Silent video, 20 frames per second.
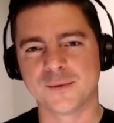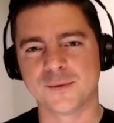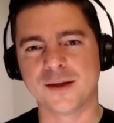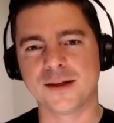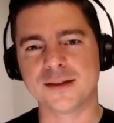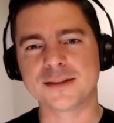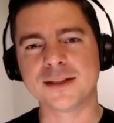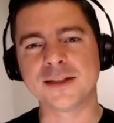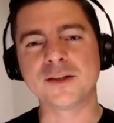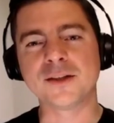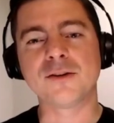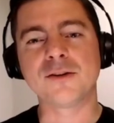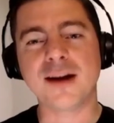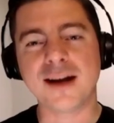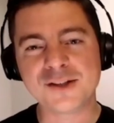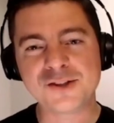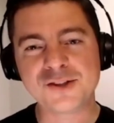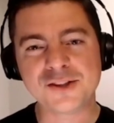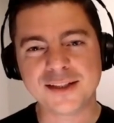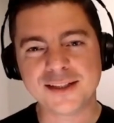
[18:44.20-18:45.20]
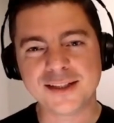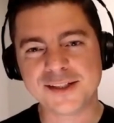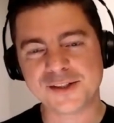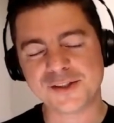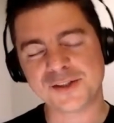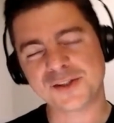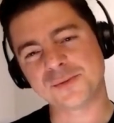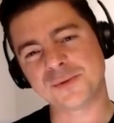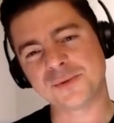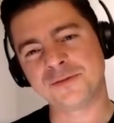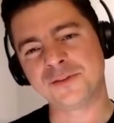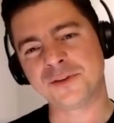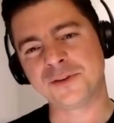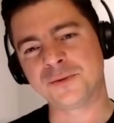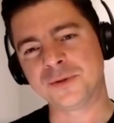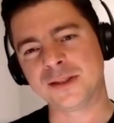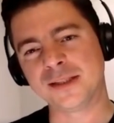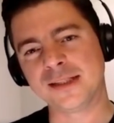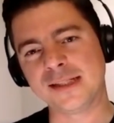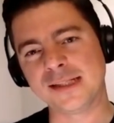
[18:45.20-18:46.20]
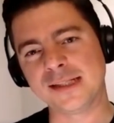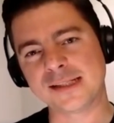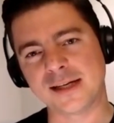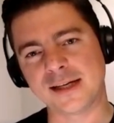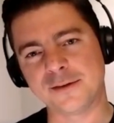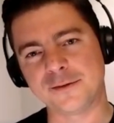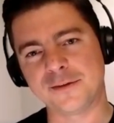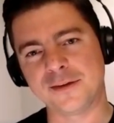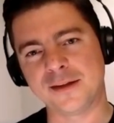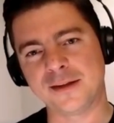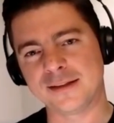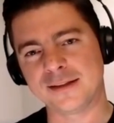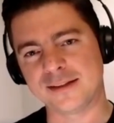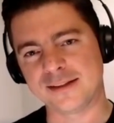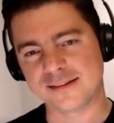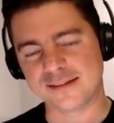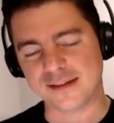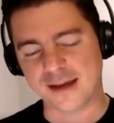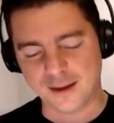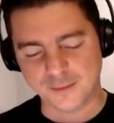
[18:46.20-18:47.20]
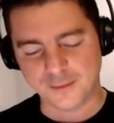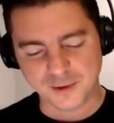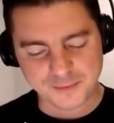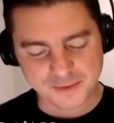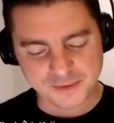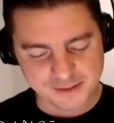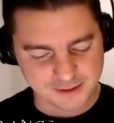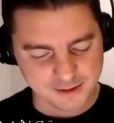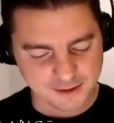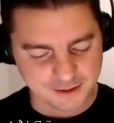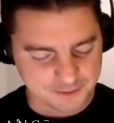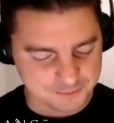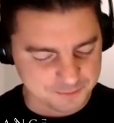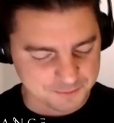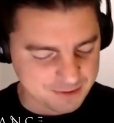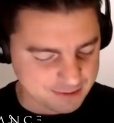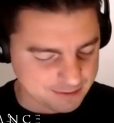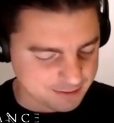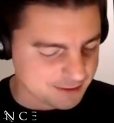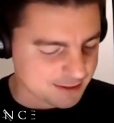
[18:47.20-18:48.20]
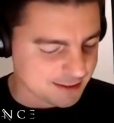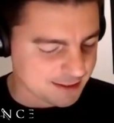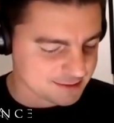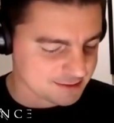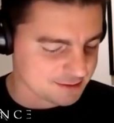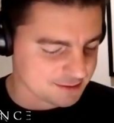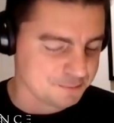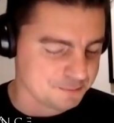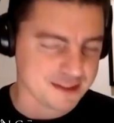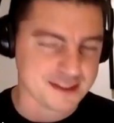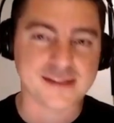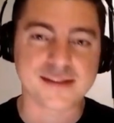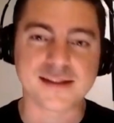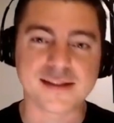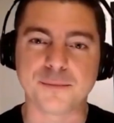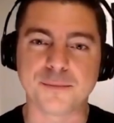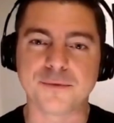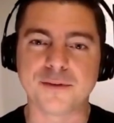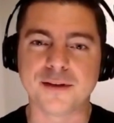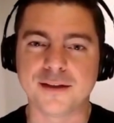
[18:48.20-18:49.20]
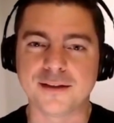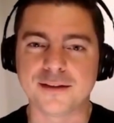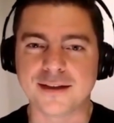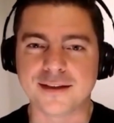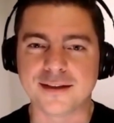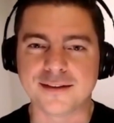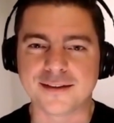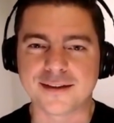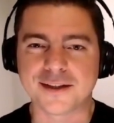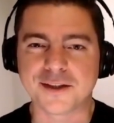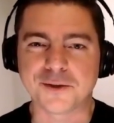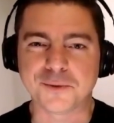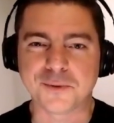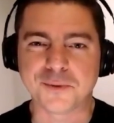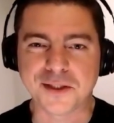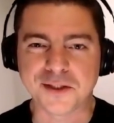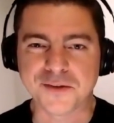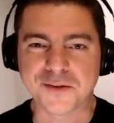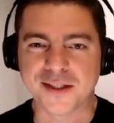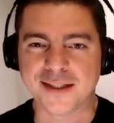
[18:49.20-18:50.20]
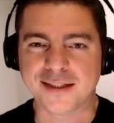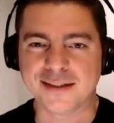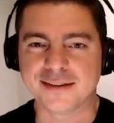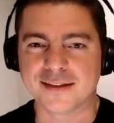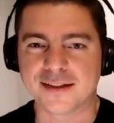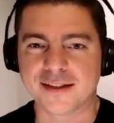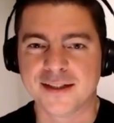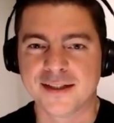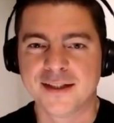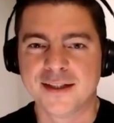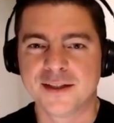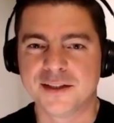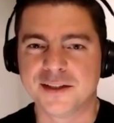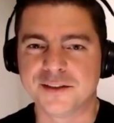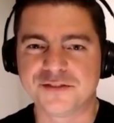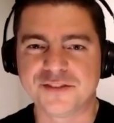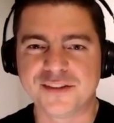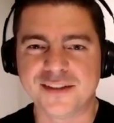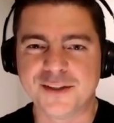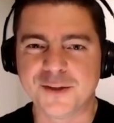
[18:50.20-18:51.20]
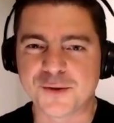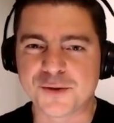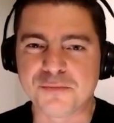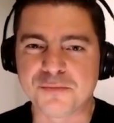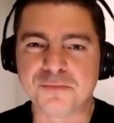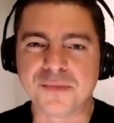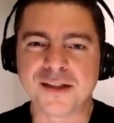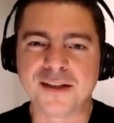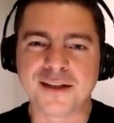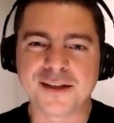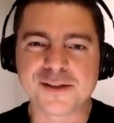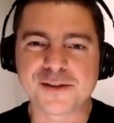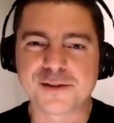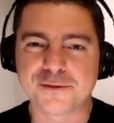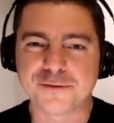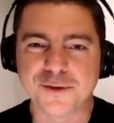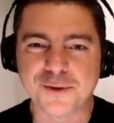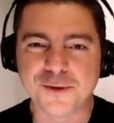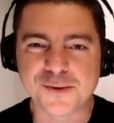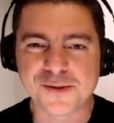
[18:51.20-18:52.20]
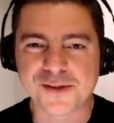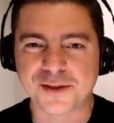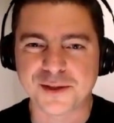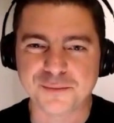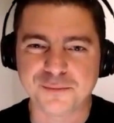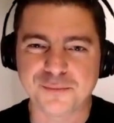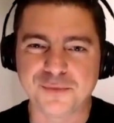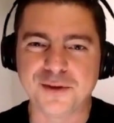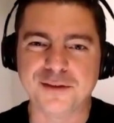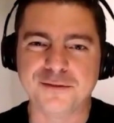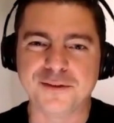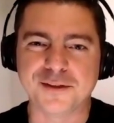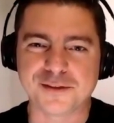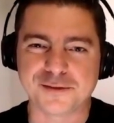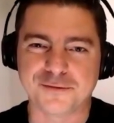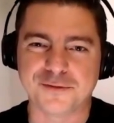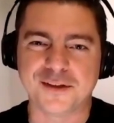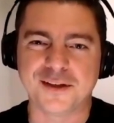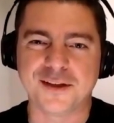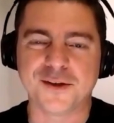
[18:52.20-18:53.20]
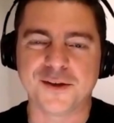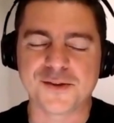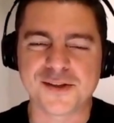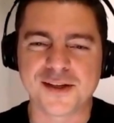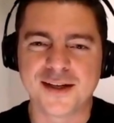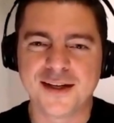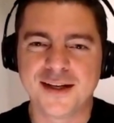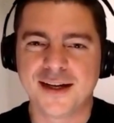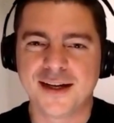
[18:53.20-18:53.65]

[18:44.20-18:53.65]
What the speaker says: Well, congratulations with the release. I think this album is going to be the next big step in the career. And you see those millions of views on the previous videos.